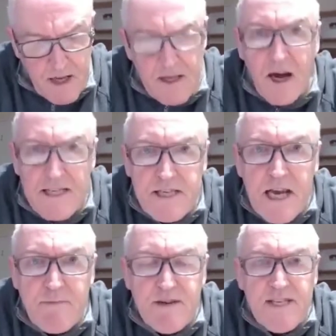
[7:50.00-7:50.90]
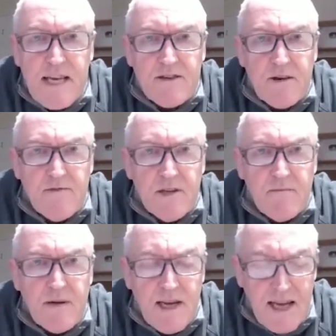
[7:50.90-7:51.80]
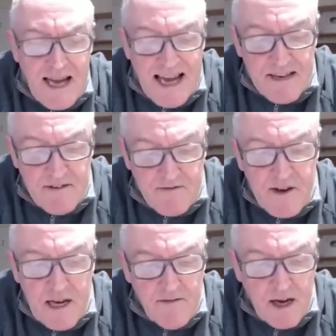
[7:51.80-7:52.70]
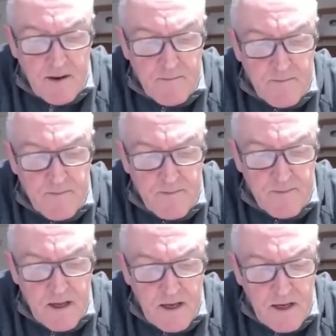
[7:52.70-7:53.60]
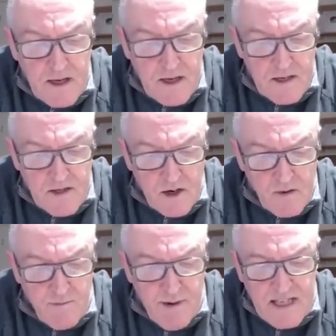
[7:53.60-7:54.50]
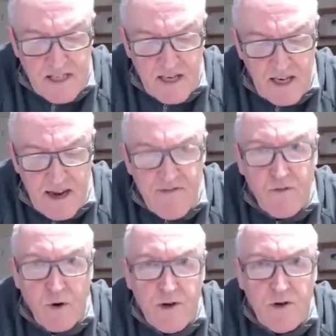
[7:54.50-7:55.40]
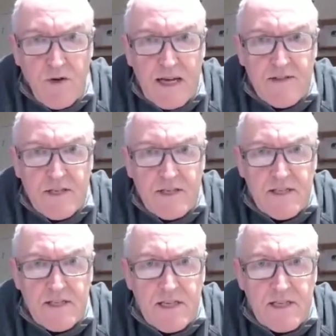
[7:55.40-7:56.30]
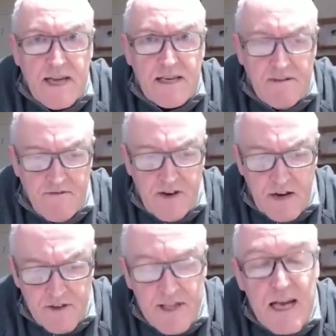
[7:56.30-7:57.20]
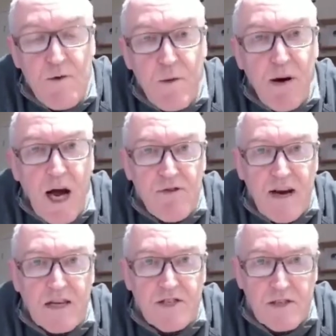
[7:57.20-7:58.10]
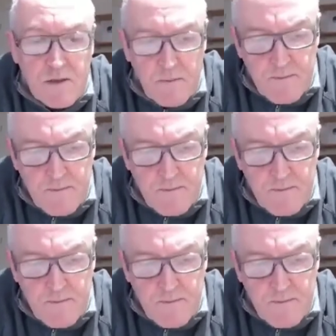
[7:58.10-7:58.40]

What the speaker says: 98% of them had a fever. So basically everyone who had this disease had a fever, but they were pyrexic.